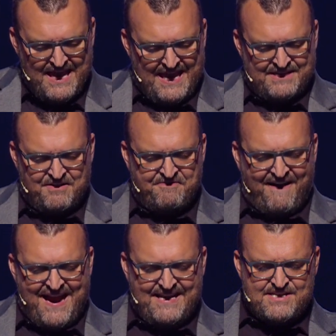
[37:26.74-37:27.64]
And
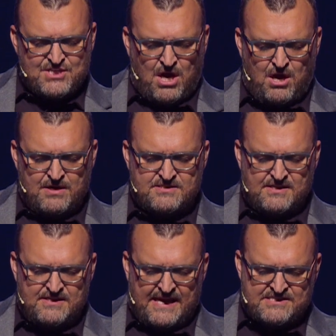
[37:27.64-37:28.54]
divided tongues
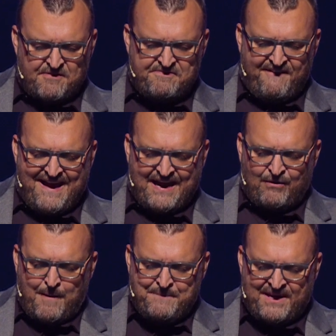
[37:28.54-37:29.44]
as of
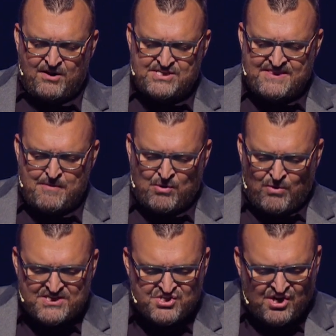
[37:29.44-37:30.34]
fire appeared to them and
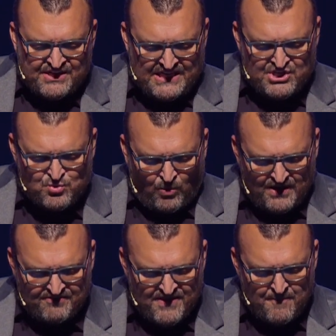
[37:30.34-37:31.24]
rested on each
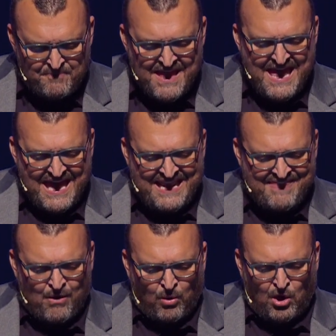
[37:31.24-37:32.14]
one of them. And
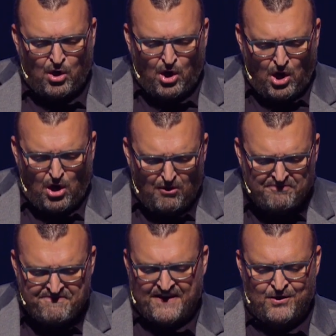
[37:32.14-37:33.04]
they were all
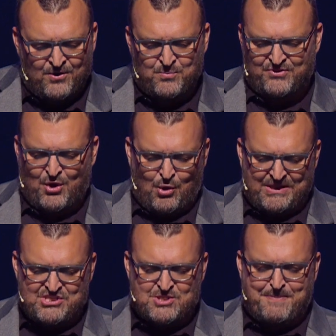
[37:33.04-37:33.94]
filled with the
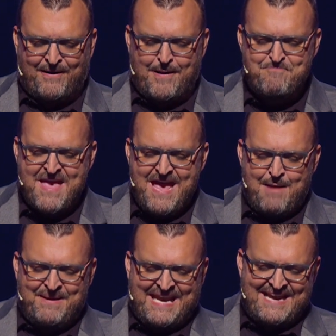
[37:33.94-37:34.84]
Holy Spirit
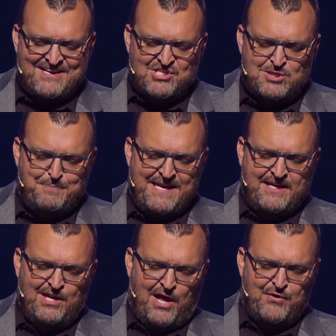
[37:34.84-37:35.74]
and began to speak
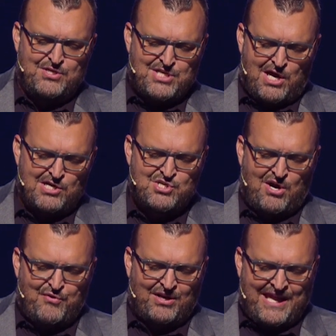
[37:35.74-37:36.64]
in other tongues or
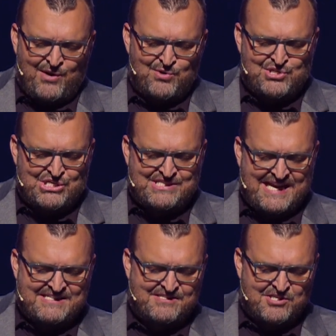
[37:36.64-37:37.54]
other languages
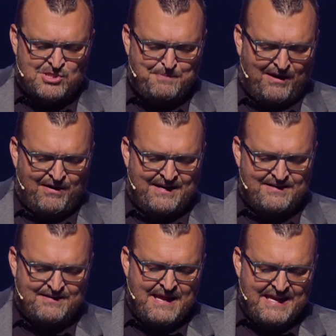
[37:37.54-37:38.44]
as the
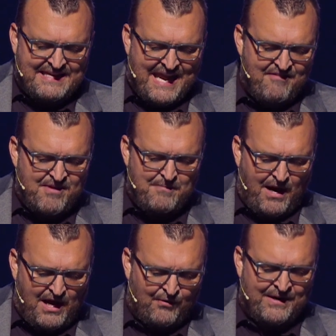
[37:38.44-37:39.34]
Spirit gave them
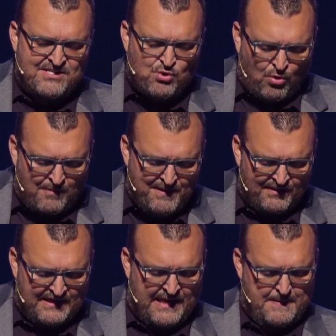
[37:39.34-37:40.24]
utterance or
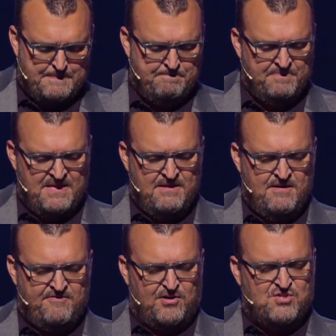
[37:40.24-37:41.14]
ability.
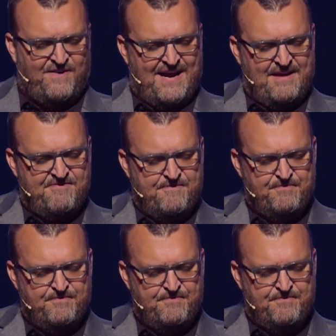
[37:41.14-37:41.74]
Verse 5